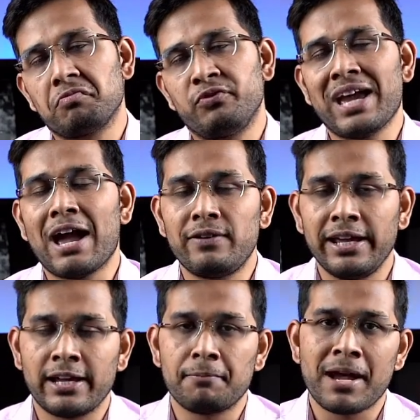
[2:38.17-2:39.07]
we have
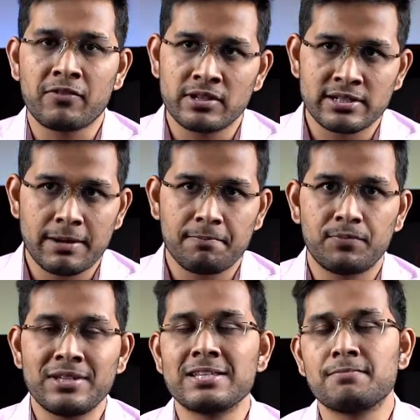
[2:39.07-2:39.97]
taken a backward step.
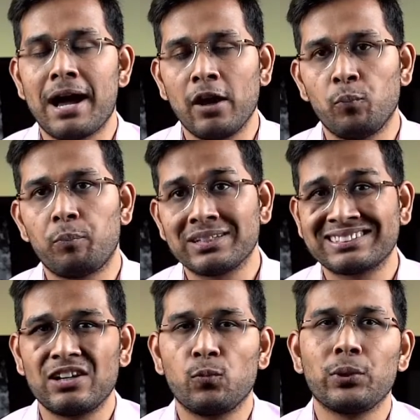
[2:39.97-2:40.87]
This is my
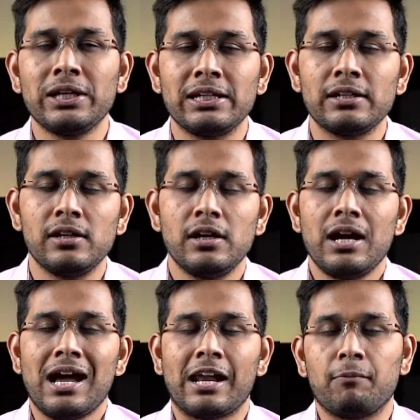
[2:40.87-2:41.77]
personal opinion
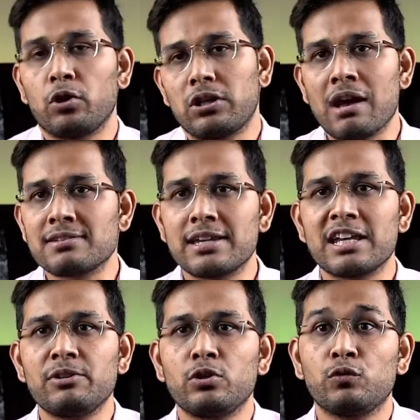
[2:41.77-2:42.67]
and I'm not asking
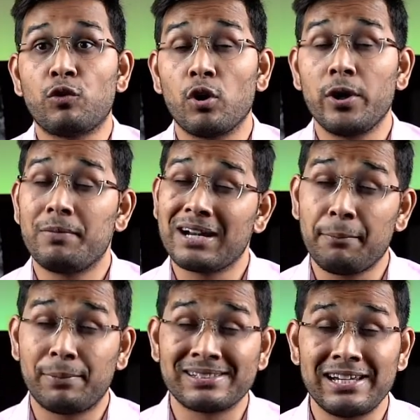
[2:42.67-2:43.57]
anybody to follow it. But I
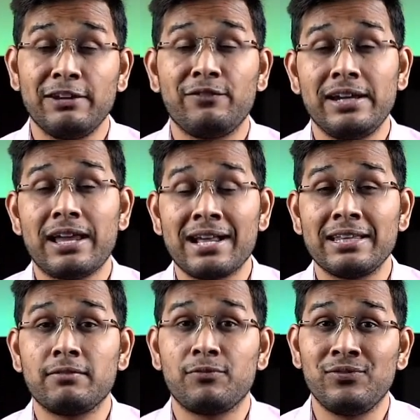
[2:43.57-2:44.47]
personally feel, I
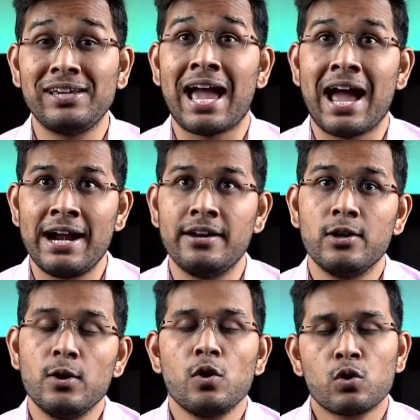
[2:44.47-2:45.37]
think we had
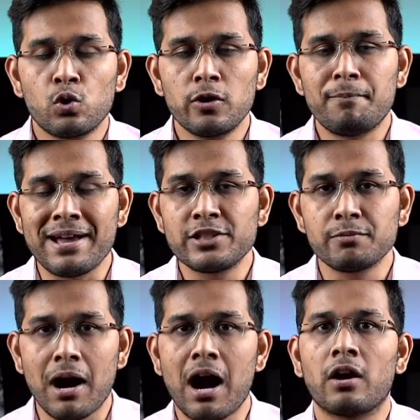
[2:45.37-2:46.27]
good
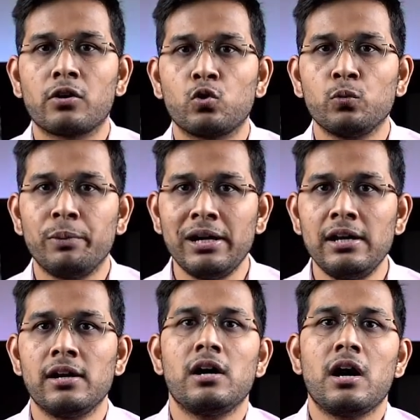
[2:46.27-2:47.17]
benchmark to
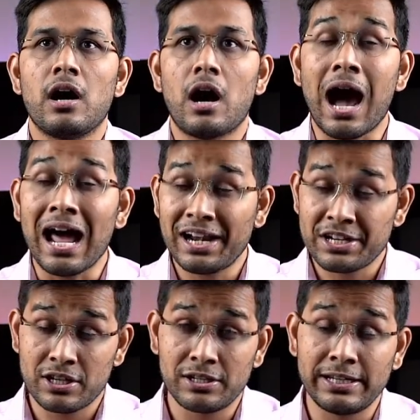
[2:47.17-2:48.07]
build our
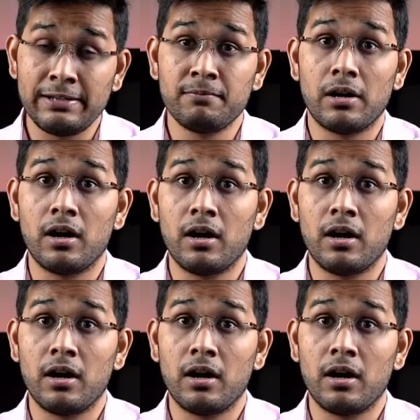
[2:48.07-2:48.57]
national team